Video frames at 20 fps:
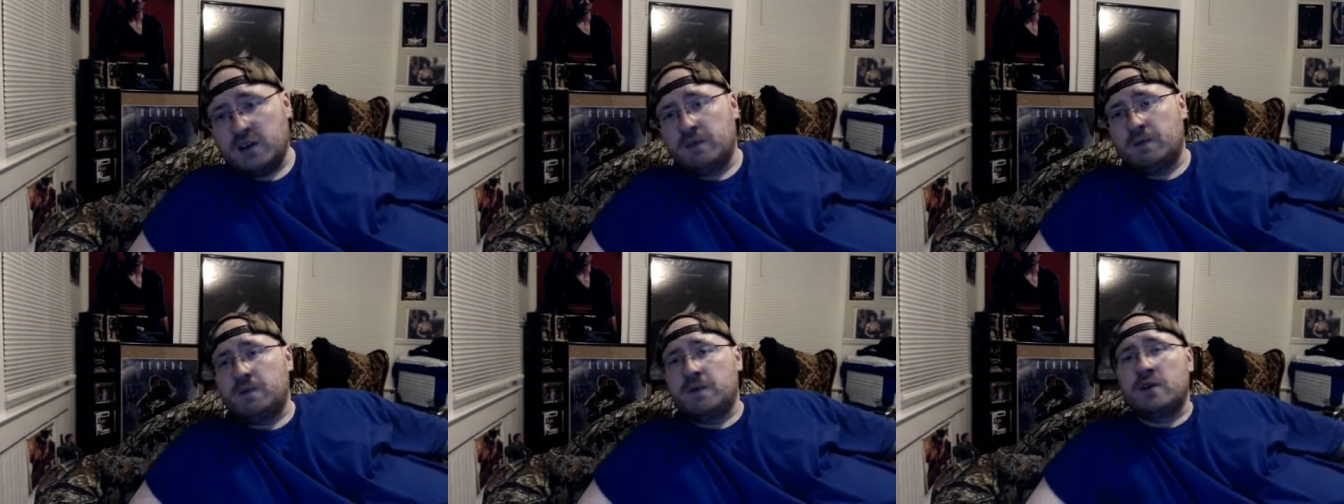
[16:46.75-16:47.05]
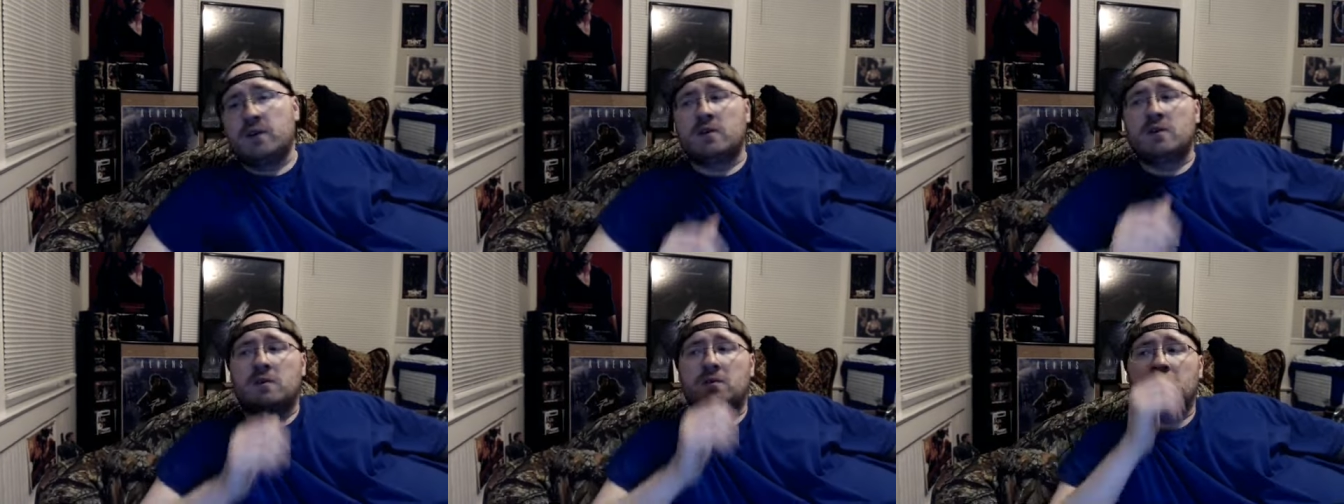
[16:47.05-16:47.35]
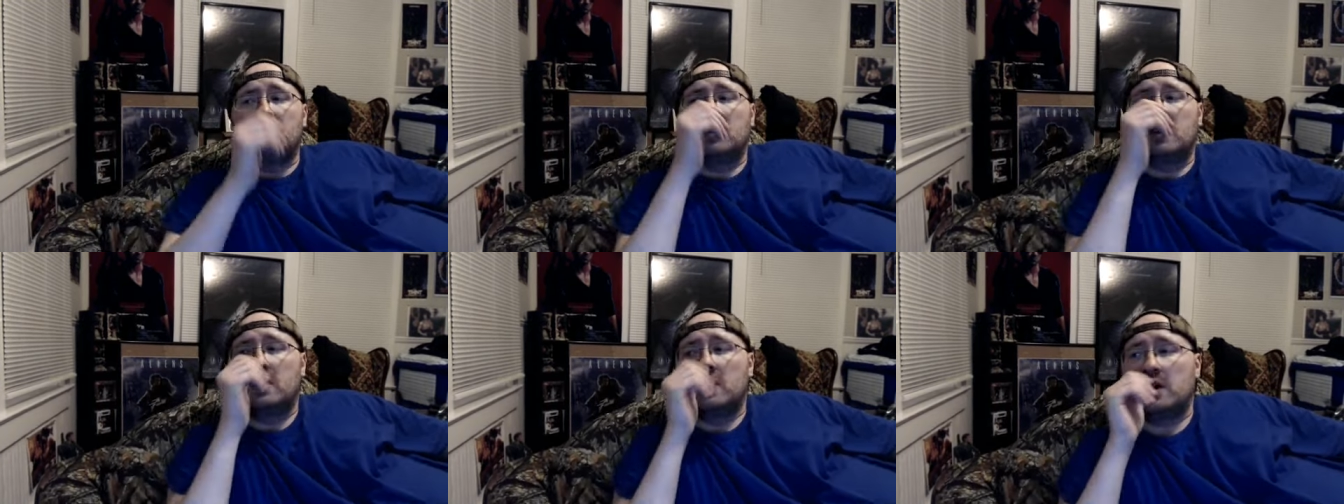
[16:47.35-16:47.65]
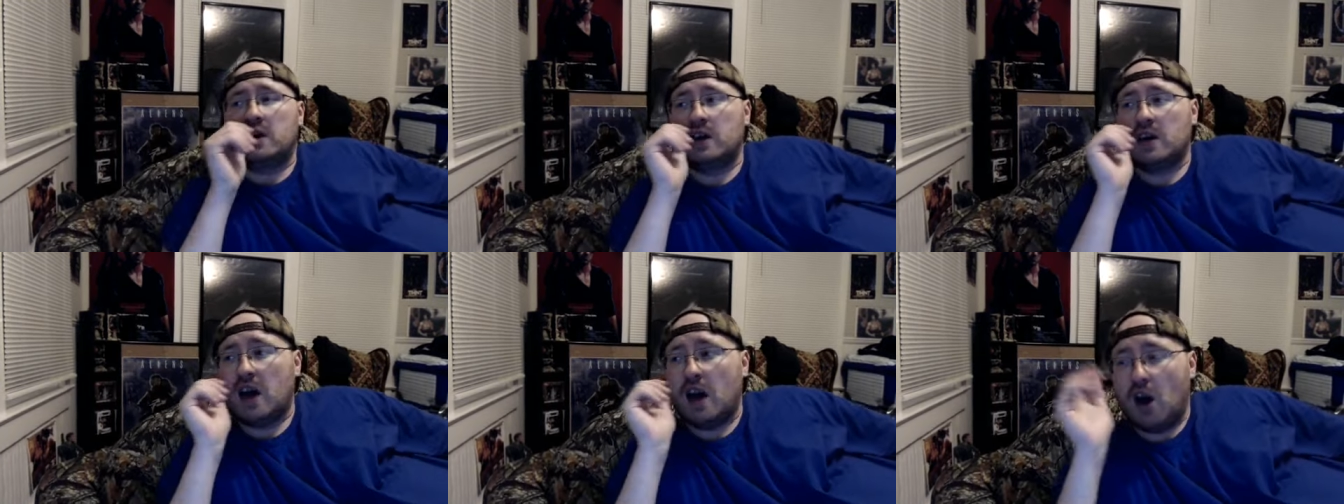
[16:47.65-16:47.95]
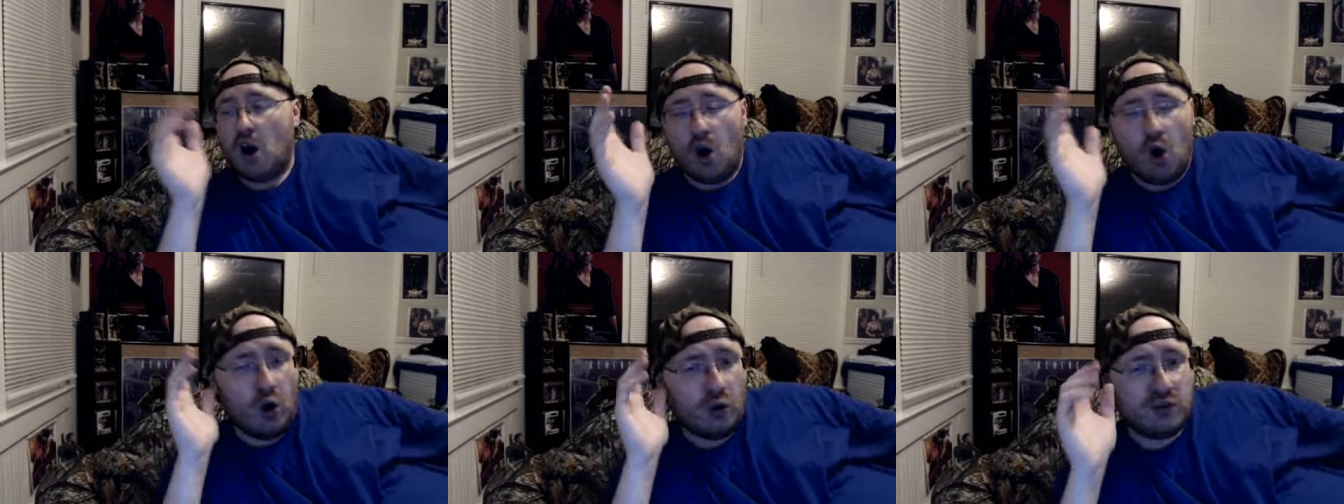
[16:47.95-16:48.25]
film.
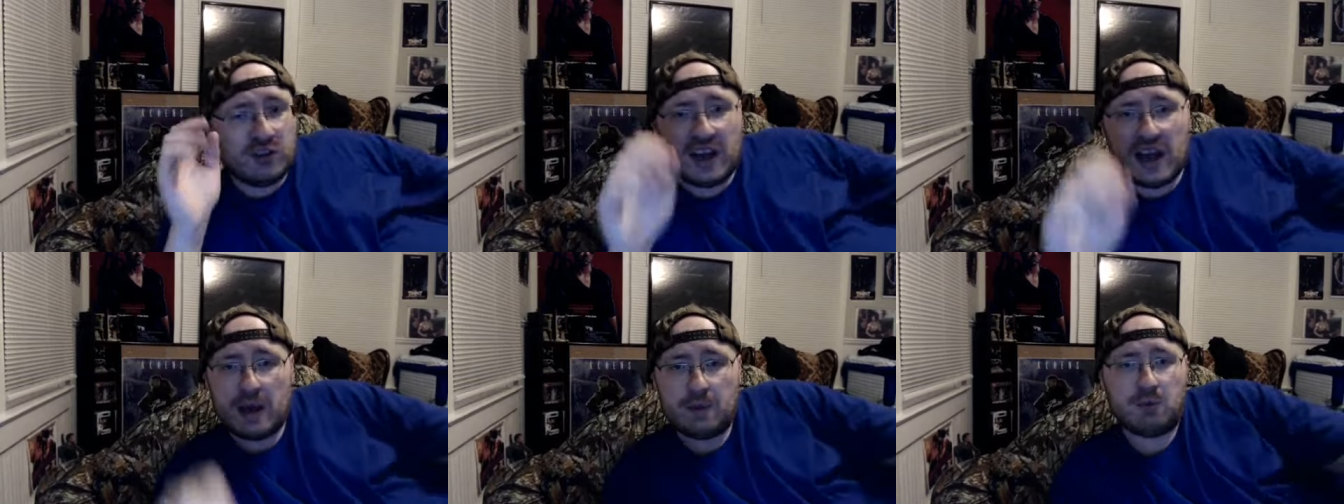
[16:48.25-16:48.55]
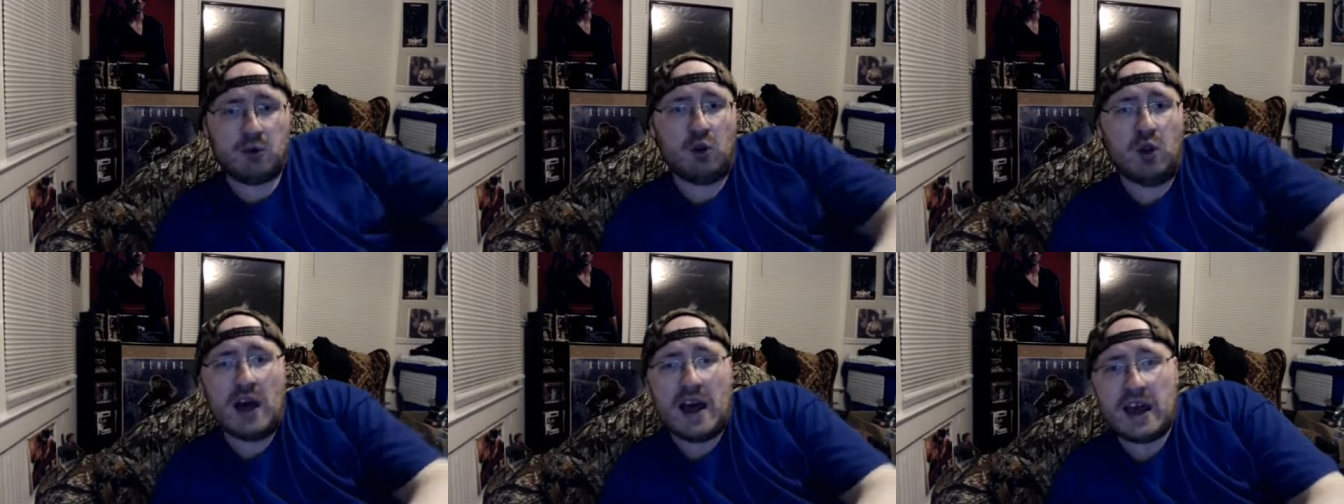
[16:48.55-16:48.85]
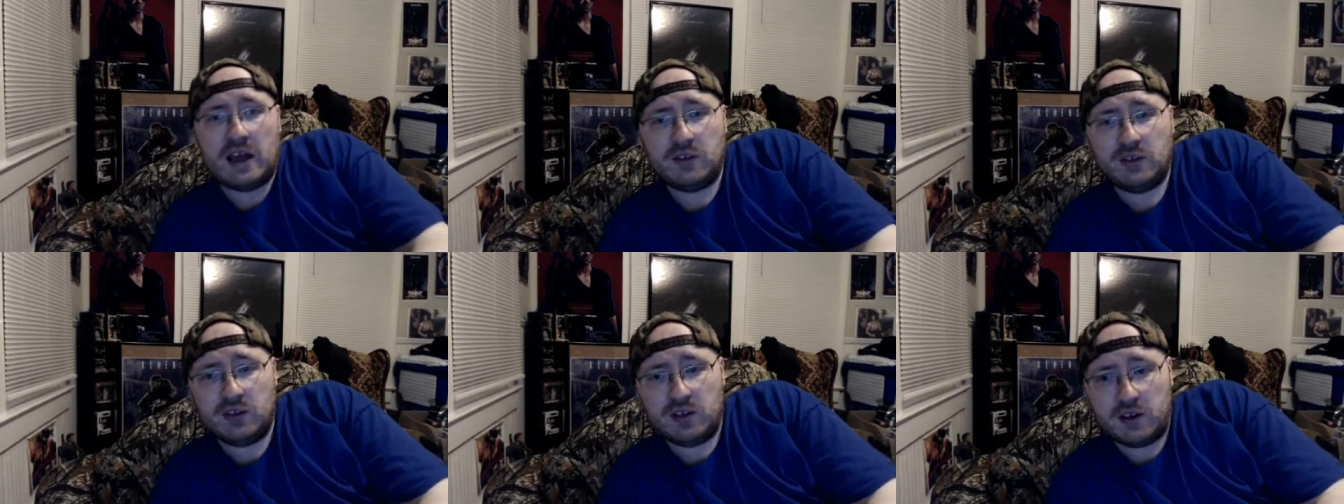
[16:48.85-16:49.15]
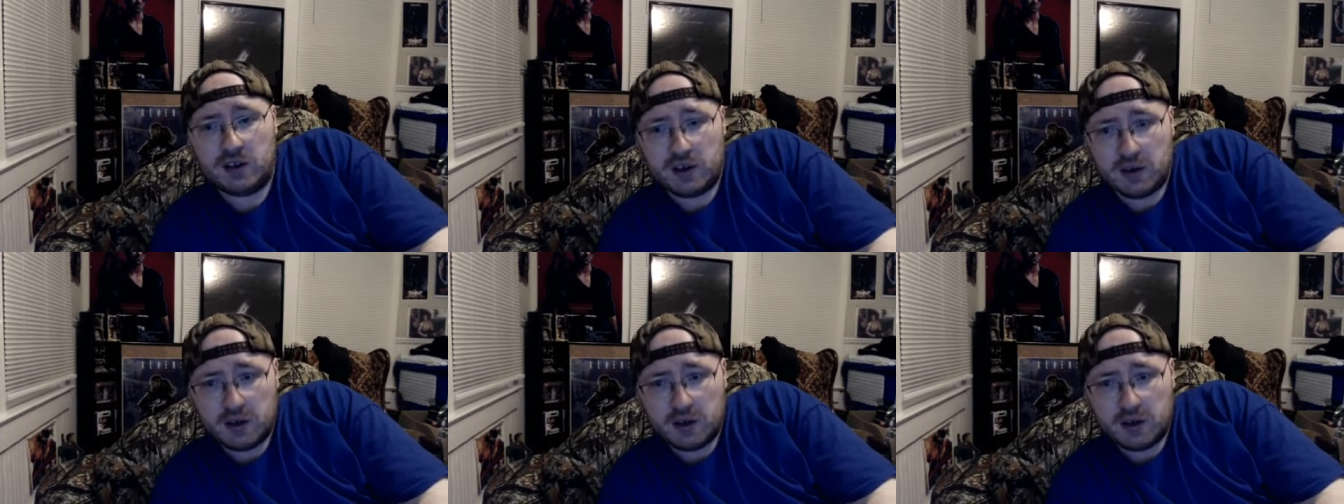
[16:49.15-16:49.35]
All-time classic.